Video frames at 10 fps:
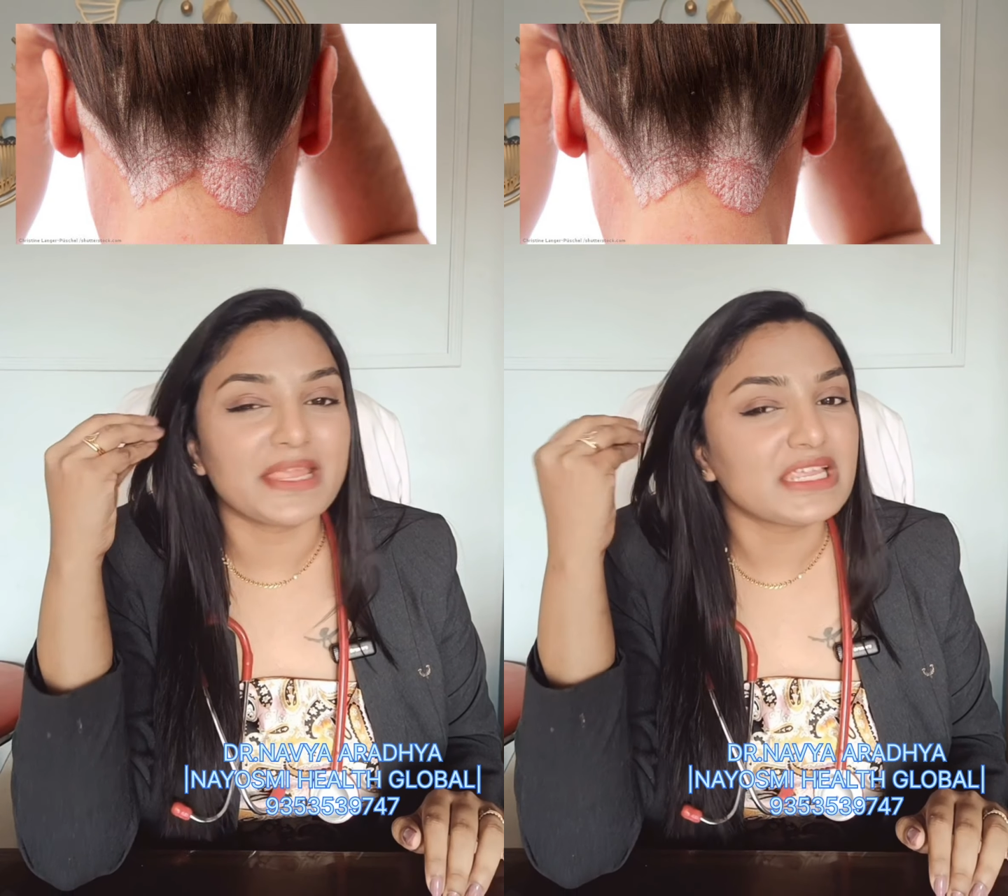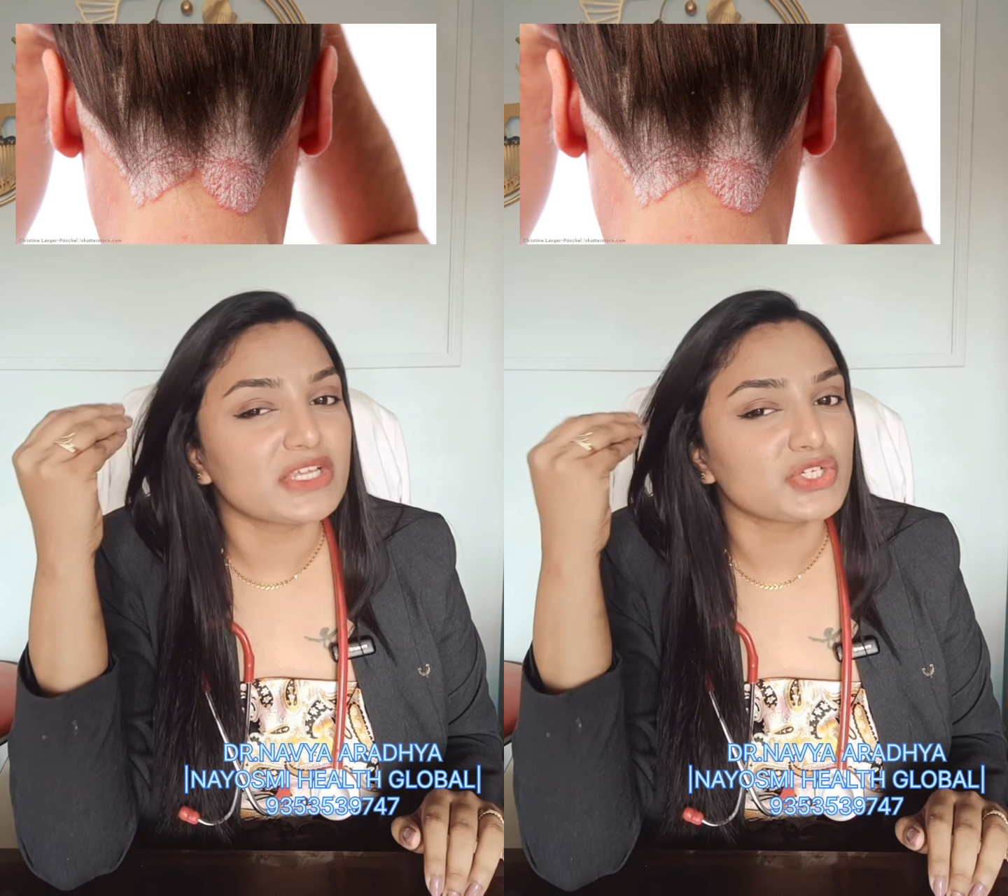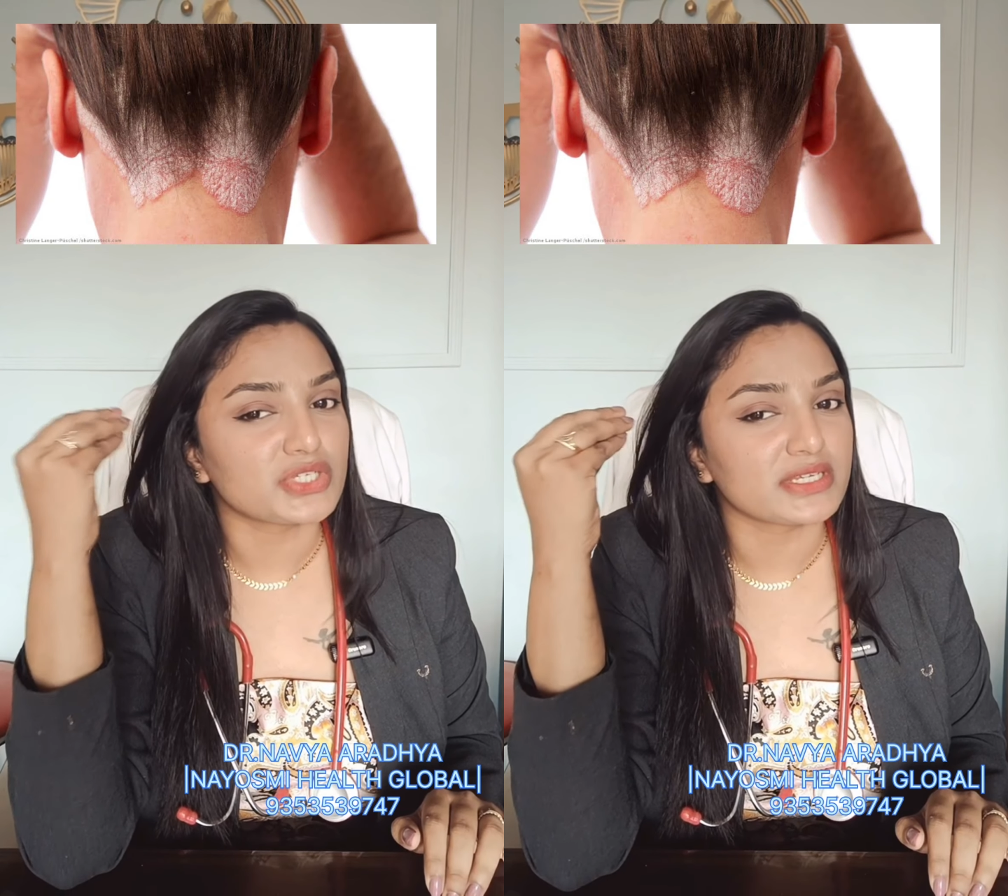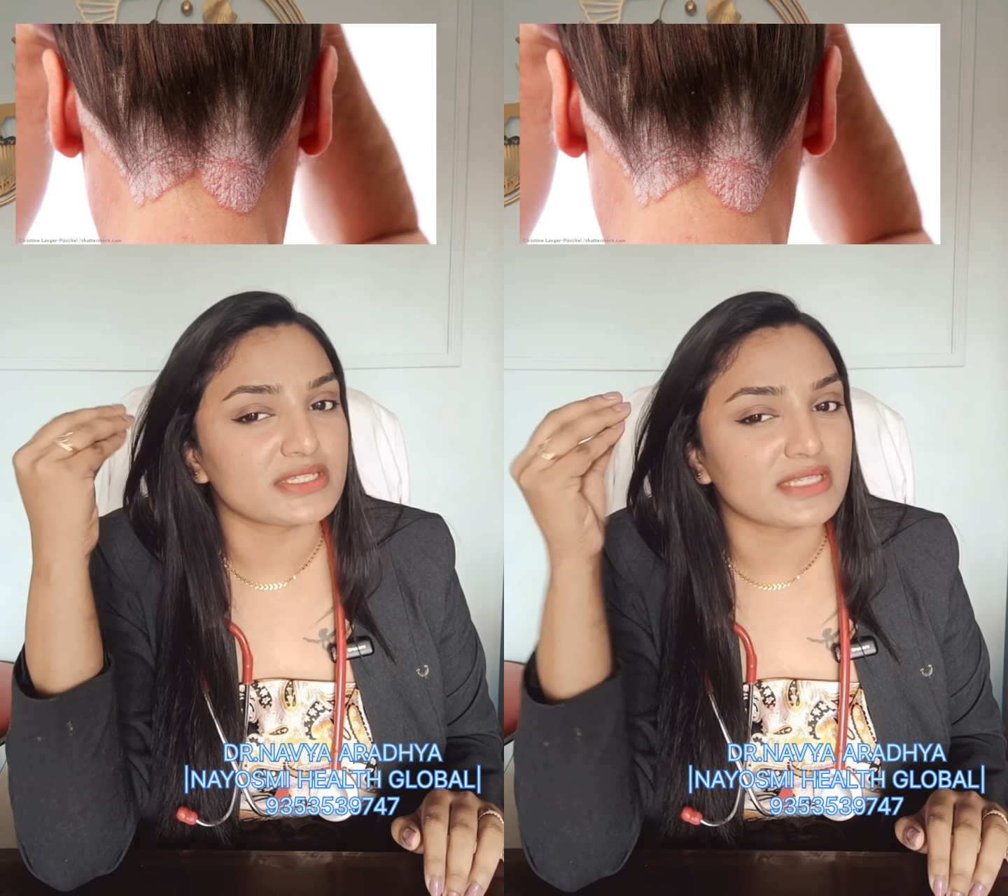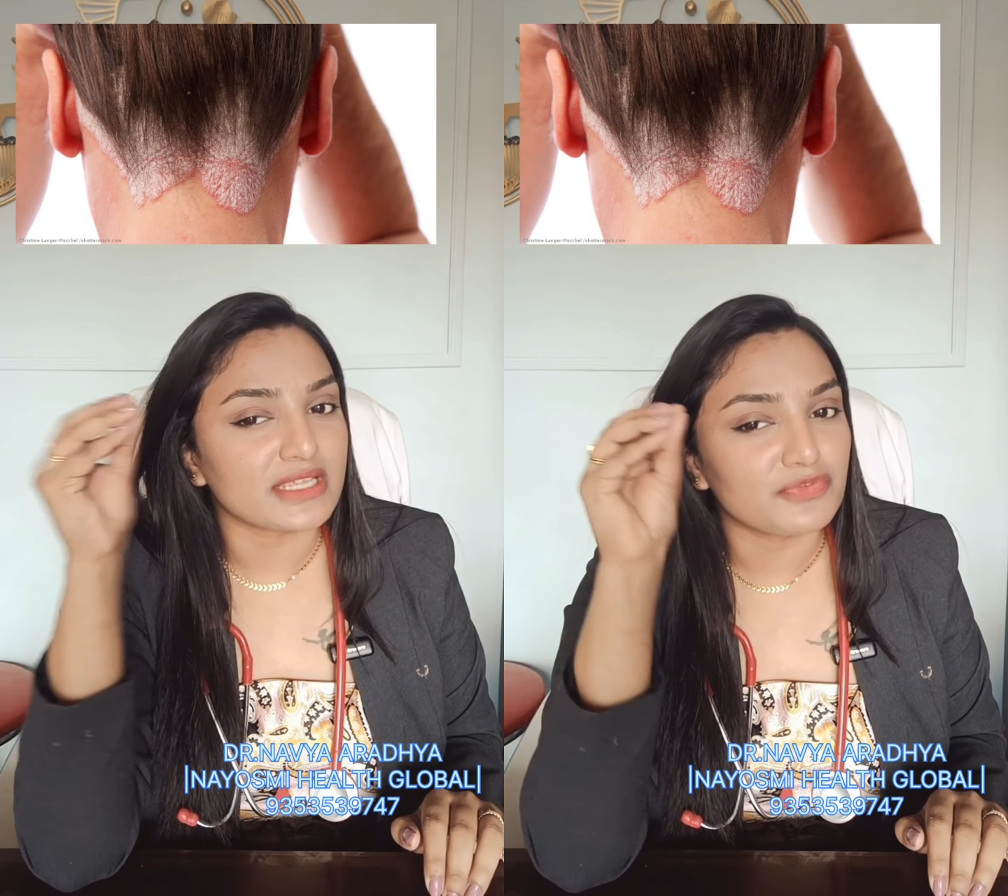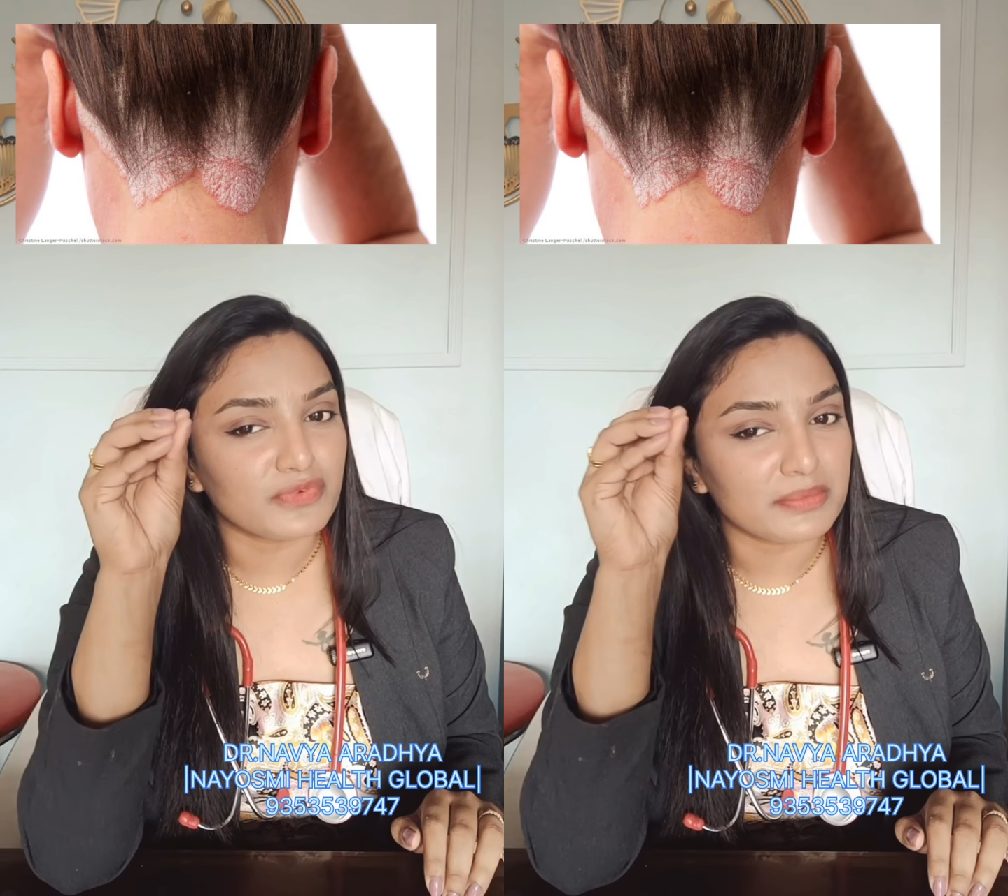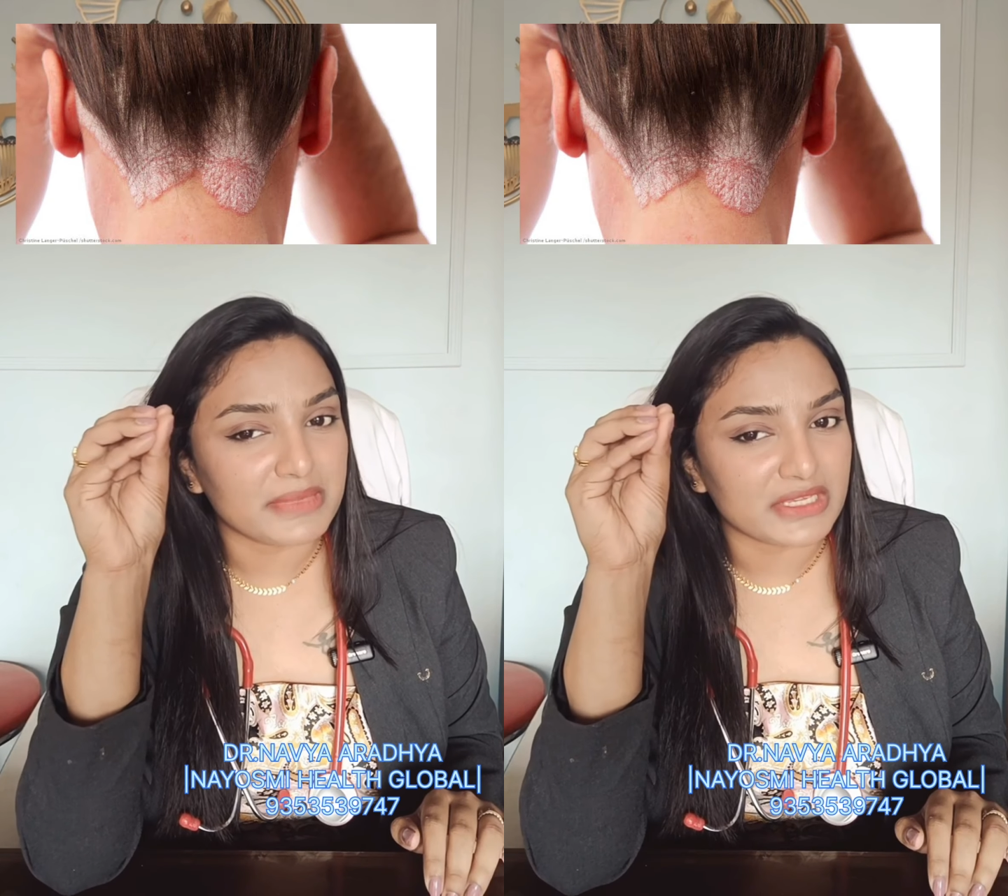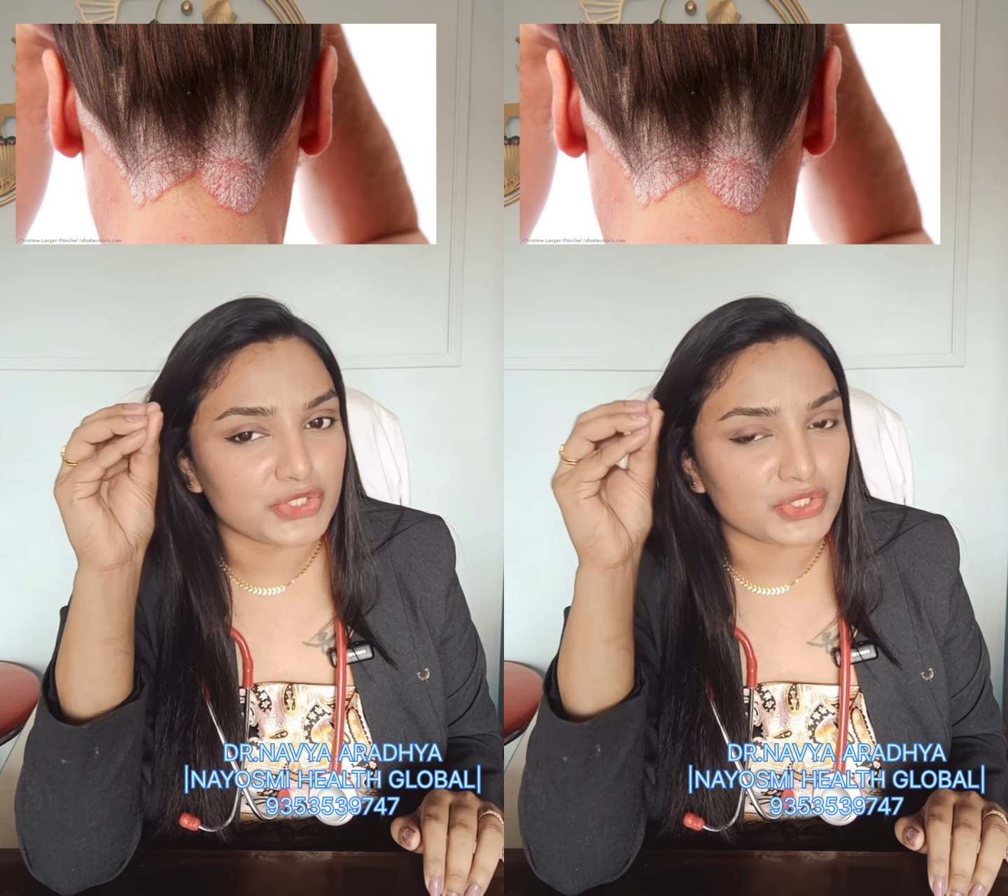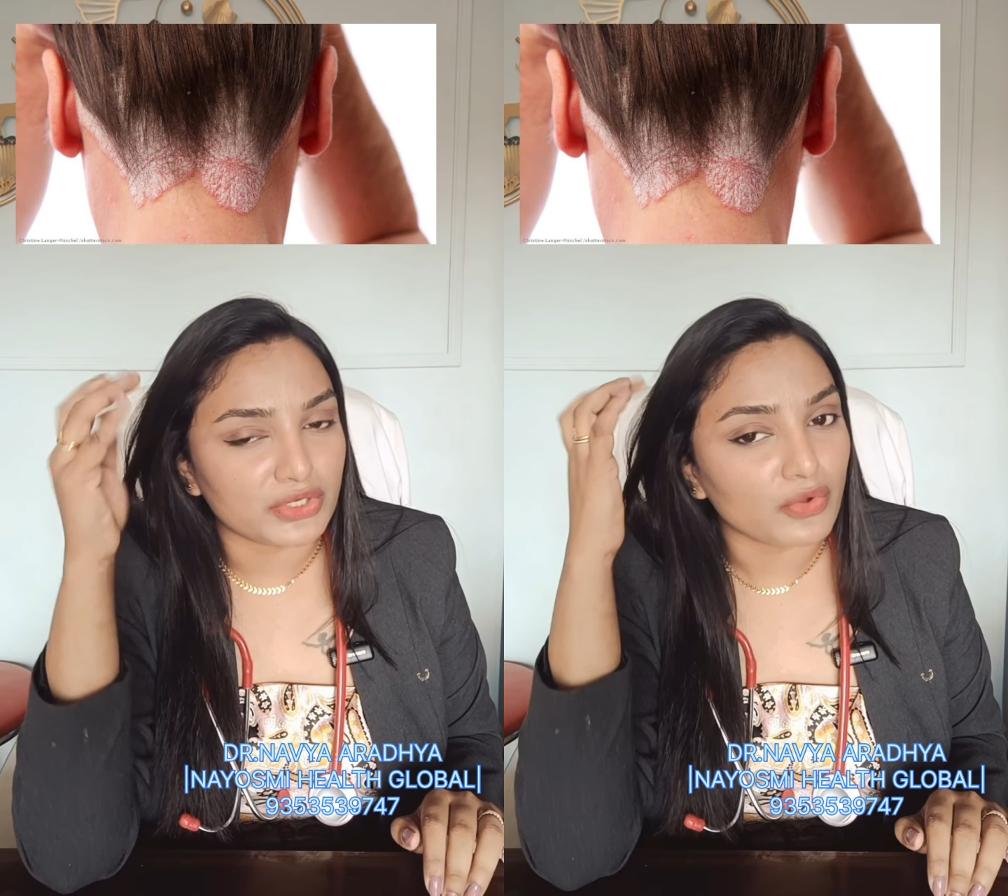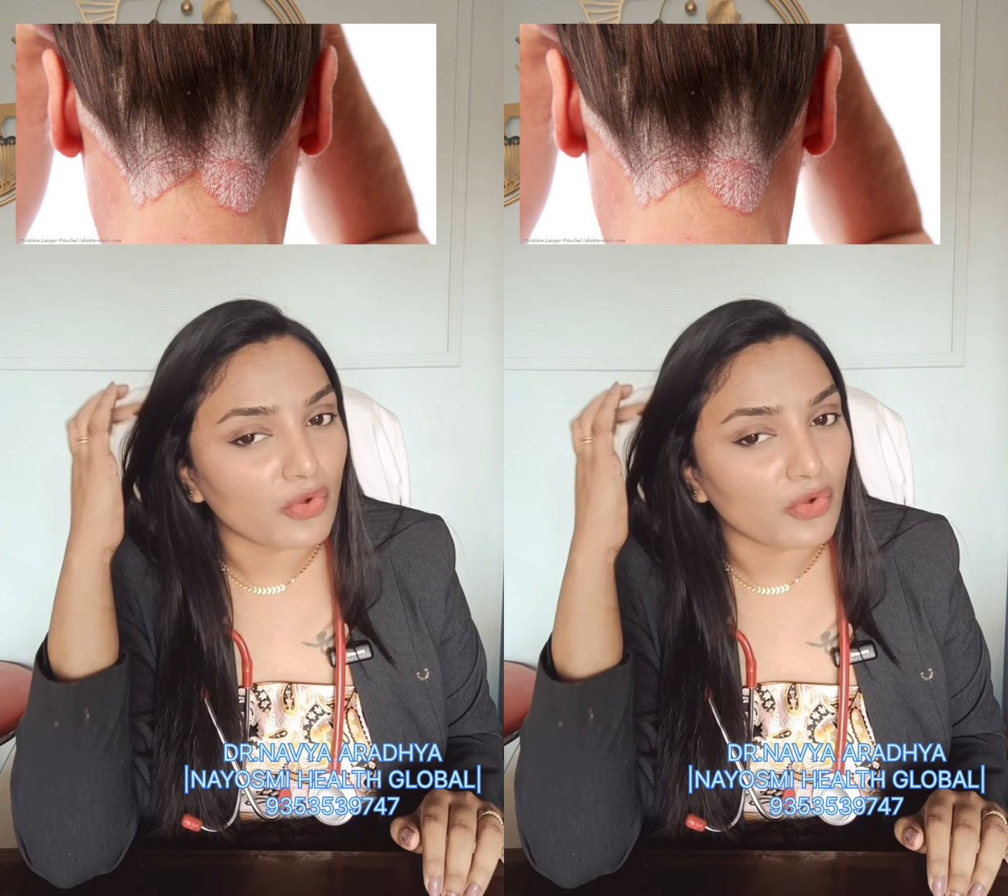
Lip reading: pinkishness inflammation